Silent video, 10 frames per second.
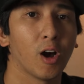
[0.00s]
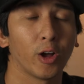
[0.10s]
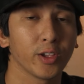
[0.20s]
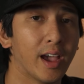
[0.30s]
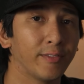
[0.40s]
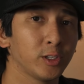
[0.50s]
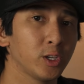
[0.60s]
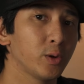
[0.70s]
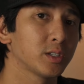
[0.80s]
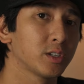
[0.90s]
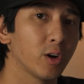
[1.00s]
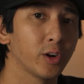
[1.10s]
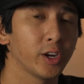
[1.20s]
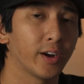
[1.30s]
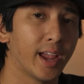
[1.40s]
All you have to do is go
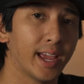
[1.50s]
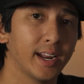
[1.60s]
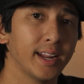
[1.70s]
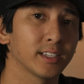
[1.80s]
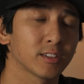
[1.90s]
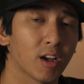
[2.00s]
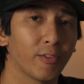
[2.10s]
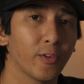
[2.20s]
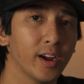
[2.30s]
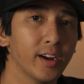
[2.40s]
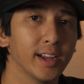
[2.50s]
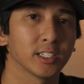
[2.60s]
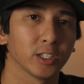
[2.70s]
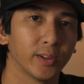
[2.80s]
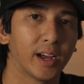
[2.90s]
to your editing software and
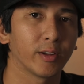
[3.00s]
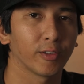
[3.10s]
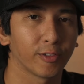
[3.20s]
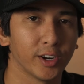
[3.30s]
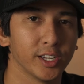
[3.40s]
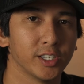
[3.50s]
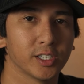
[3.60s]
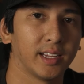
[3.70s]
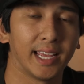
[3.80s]
slow down your footage.